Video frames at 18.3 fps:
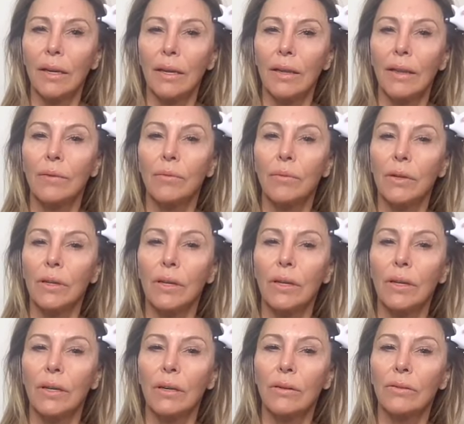And then we're going
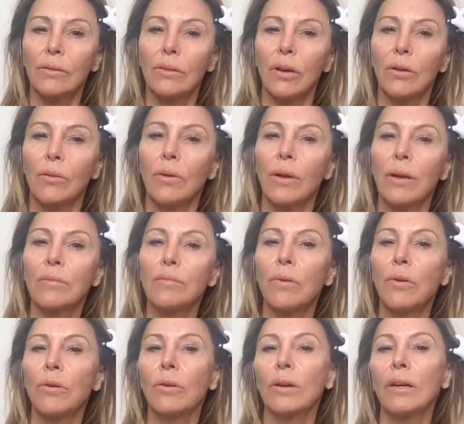to go one
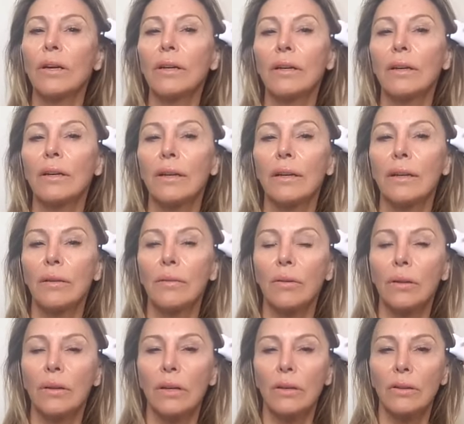more and then
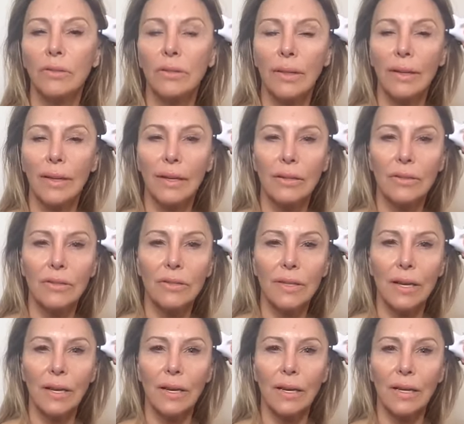we'll go to the other
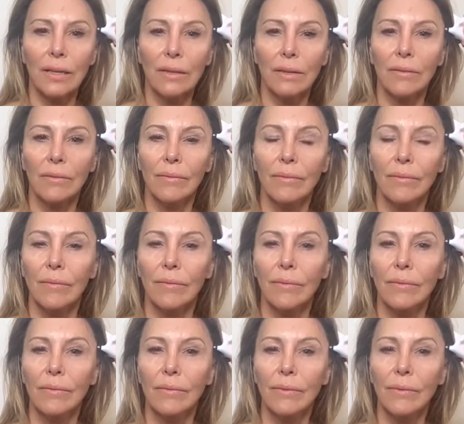side.
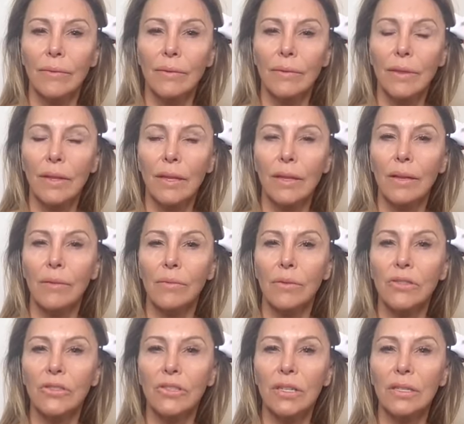And then
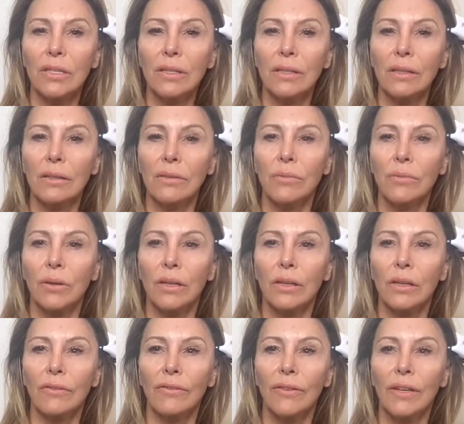we're just going
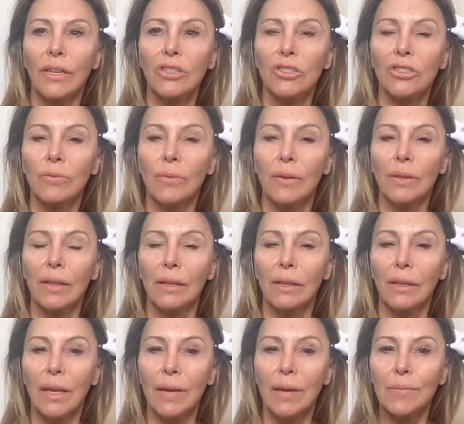to finish with the
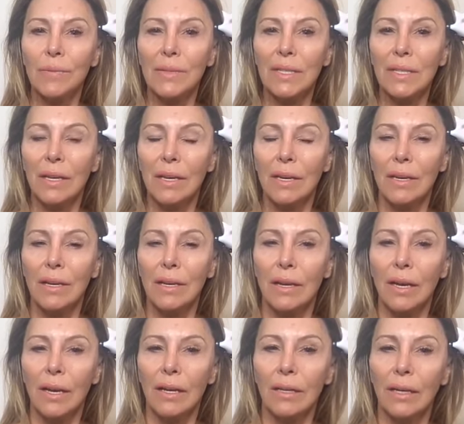lips.
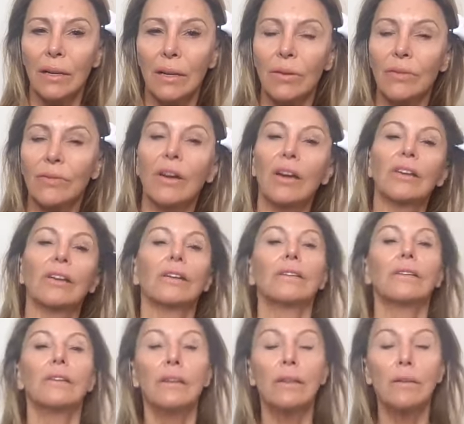I know we've gone
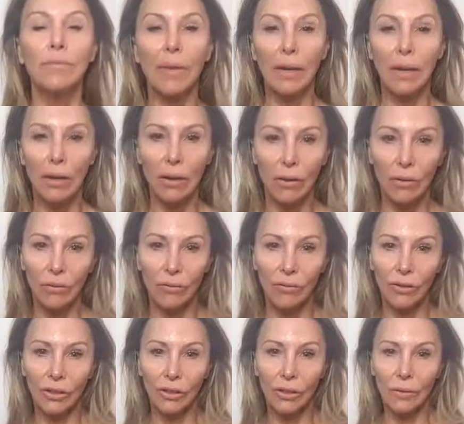a little bit
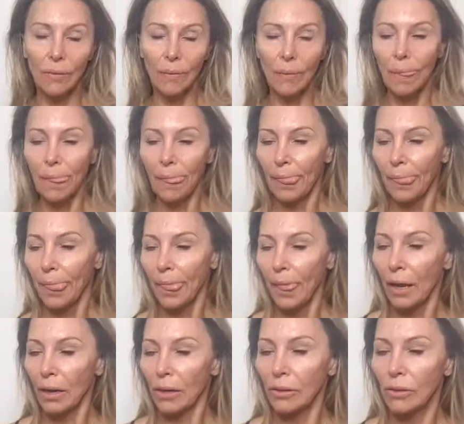over
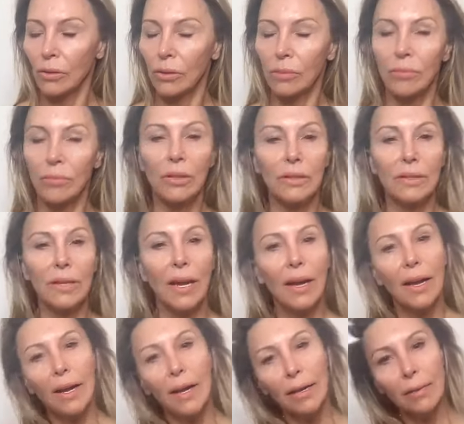our normal
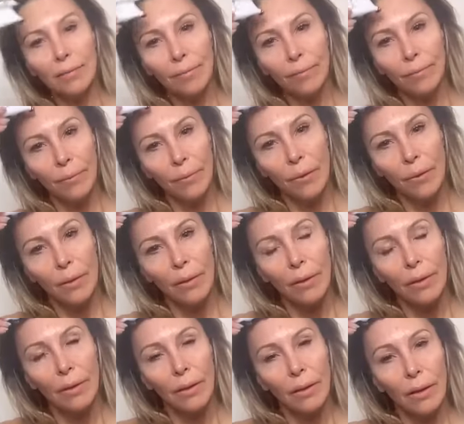time,
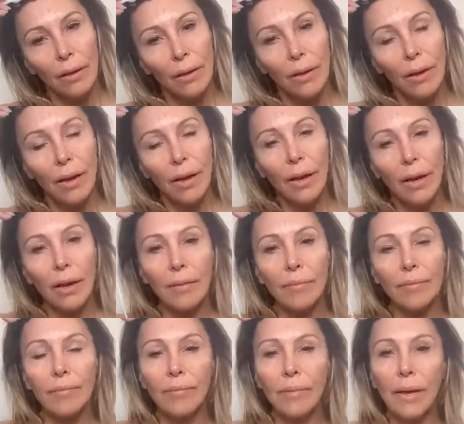
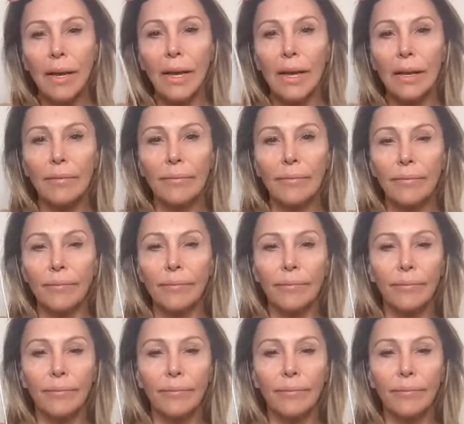but